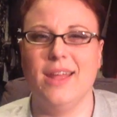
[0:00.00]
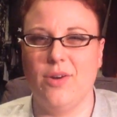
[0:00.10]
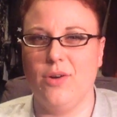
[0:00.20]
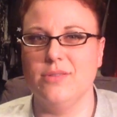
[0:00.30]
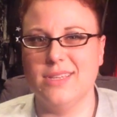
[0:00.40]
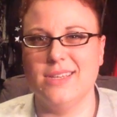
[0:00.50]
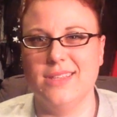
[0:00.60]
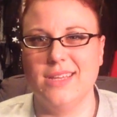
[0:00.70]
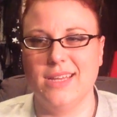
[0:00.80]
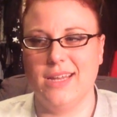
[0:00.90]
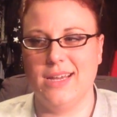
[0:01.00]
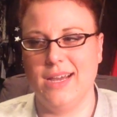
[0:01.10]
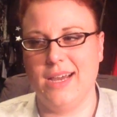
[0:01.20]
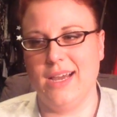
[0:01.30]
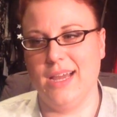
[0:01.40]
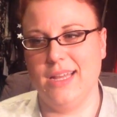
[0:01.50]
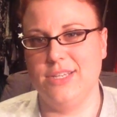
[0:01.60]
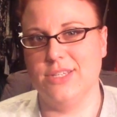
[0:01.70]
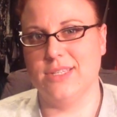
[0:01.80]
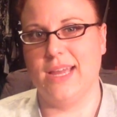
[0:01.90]
at Ulta that
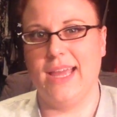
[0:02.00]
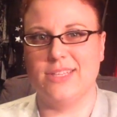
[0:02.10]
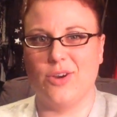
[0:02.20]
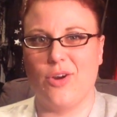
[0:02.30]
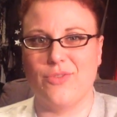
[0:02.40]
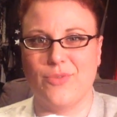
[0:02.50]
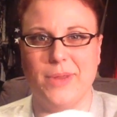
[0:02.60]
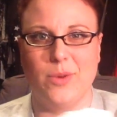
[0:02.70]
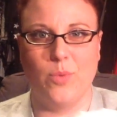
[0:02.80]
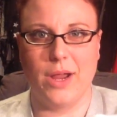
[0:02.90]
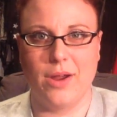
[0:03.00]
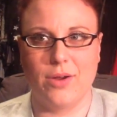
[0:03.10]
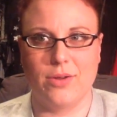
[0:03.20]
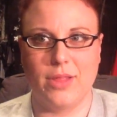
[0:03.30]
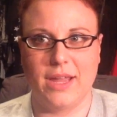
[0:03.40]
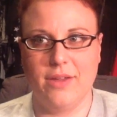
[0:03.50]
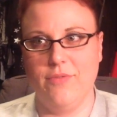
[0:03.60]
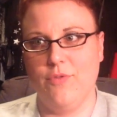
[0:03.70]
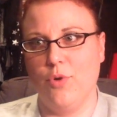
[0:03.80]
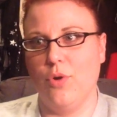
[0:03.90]
it's hard for me to wear like a
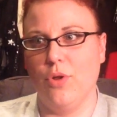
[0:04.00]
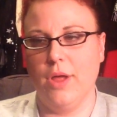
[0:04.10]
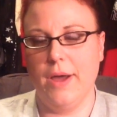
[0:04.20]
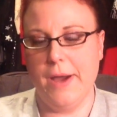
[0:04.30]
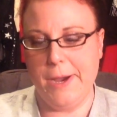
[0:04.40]
full